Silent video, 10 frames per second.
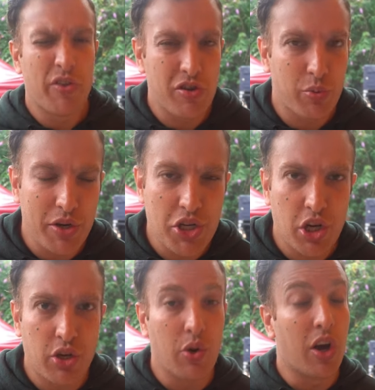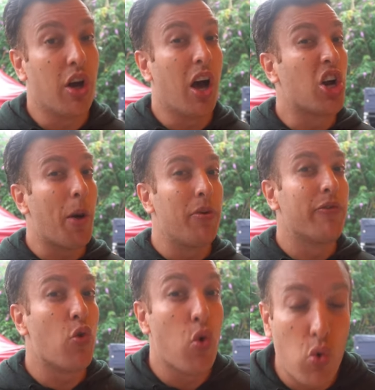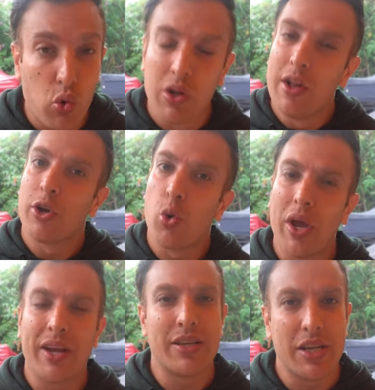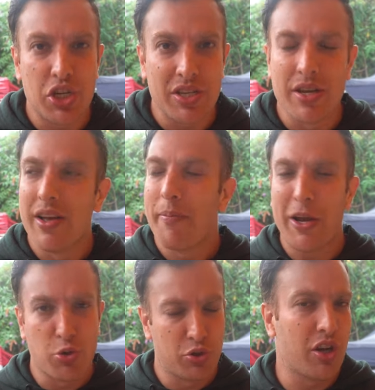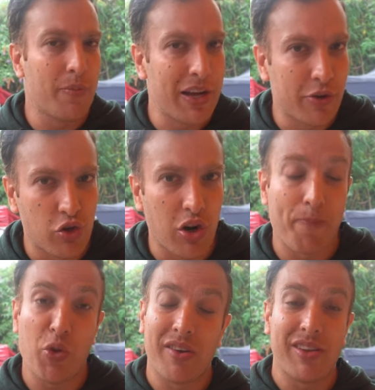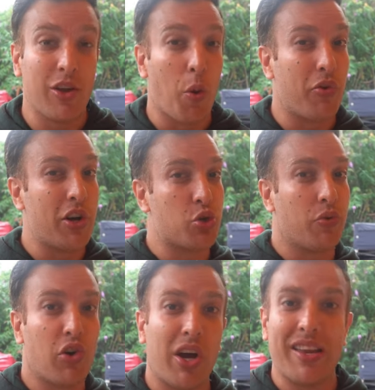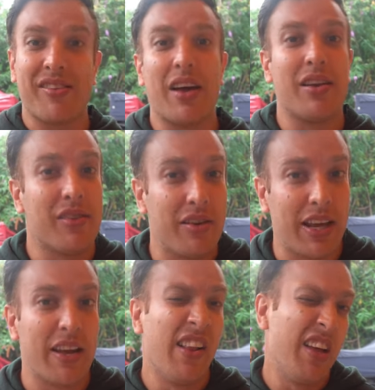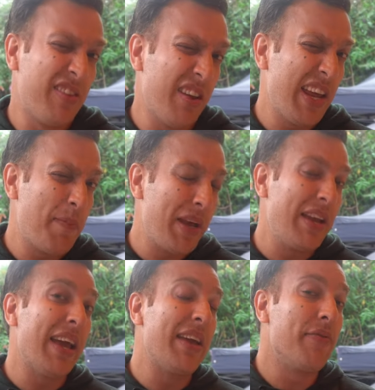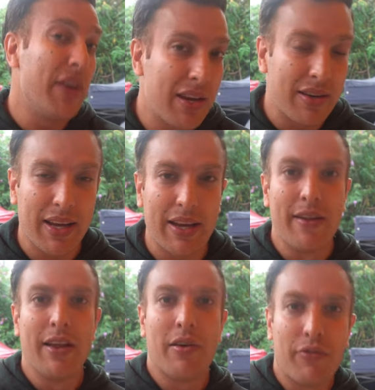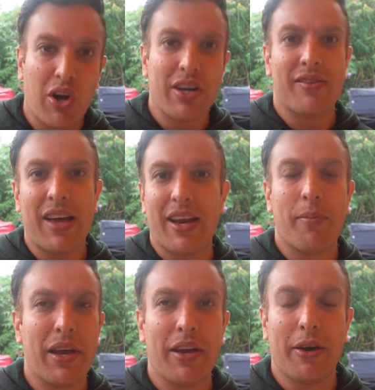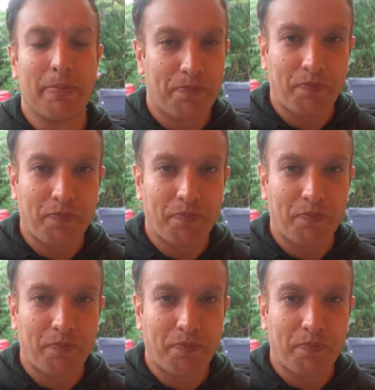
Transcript: Guys, I just wanted to show you a, a couple of cool, quick dishes. Make sure to come down to Grub. Like I said, they're operational Friday, Saturday, Sunday. Sunday being a vegan day, Friday and Saturday being a